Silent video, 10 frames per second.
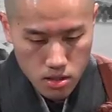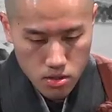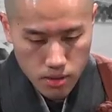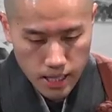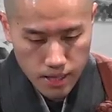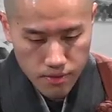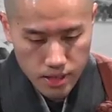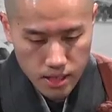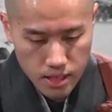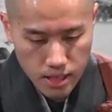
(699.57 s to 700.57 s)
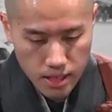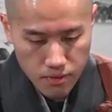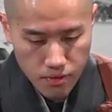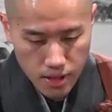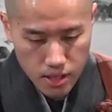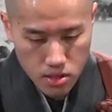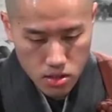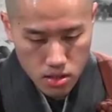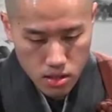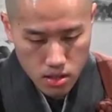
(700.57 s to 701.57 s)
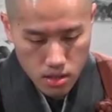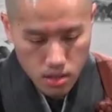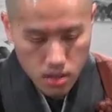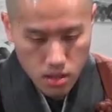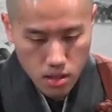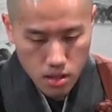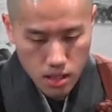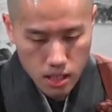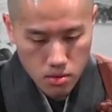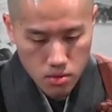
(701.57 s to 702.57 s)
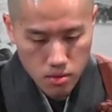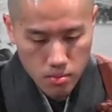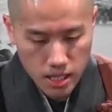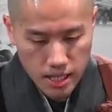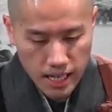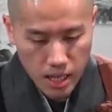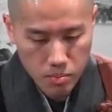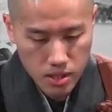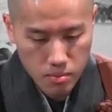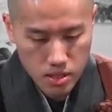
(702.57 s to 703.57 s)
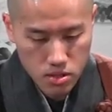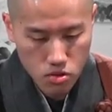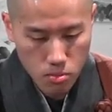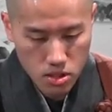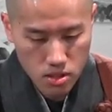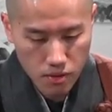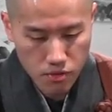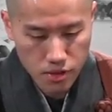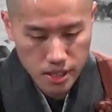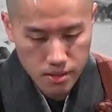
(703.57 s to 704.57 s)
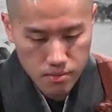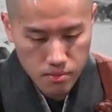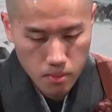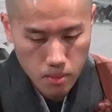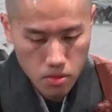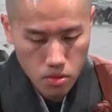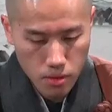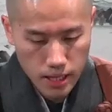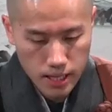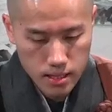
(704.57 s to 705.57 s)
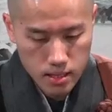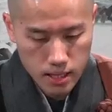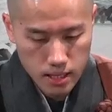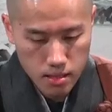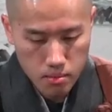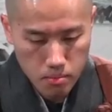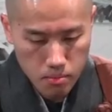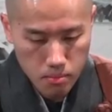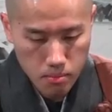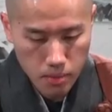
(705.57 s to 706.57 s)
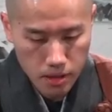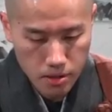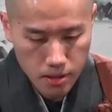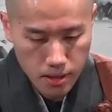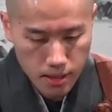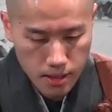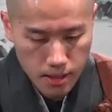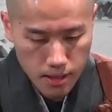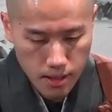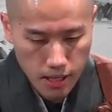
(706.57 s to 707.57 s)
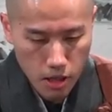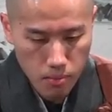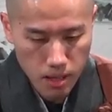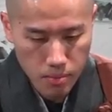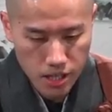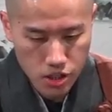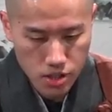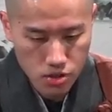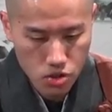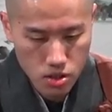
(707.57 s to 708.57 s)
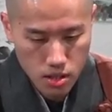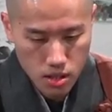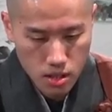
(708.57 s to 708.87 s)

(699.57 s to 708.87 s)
Do you have any advice on how to remain happy amidst so much suffering so that I can better help my patients?